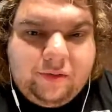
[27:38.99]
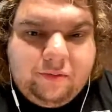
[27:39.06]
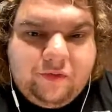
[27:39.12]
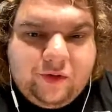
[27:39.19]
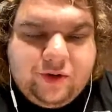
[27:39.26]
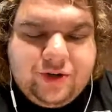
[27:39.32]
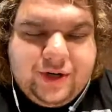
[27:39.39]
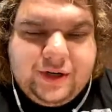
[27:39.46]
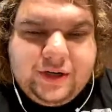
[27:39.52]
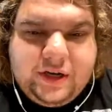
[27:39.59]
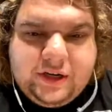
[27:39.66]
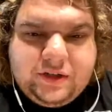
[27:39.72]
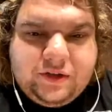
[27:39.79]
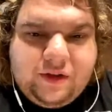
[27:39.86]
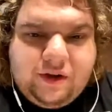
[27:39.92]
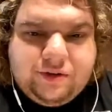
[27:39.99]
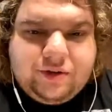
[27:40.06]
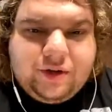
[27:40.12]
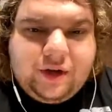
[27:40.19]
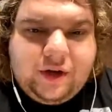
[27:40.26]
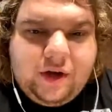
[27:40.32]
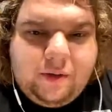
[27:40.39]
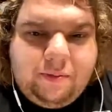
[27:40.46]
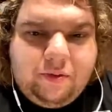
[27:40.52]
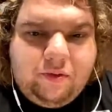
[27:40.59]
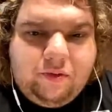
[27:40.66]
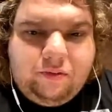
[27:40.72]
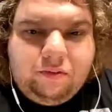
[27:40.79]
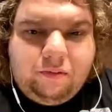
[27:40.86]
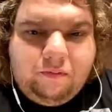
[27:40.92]
Virginia Tech's lost a
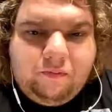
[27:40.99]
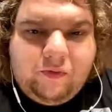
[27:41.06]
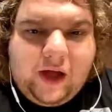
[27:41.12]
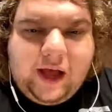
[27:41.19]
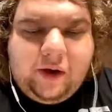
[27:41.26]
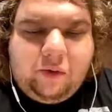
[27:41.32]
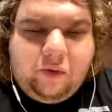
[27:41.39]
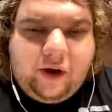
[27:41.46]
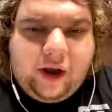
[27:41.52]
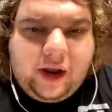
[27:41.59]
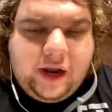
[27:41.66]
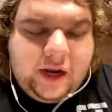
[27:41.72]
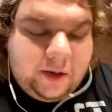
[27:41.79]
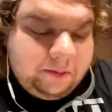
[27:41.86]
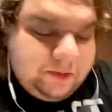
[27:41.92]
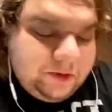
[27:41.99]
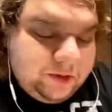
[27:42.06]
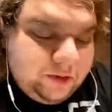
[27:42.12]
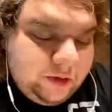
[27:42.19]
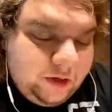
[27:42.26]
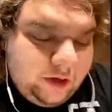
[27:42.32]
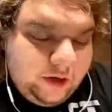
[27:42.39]
couple vital games.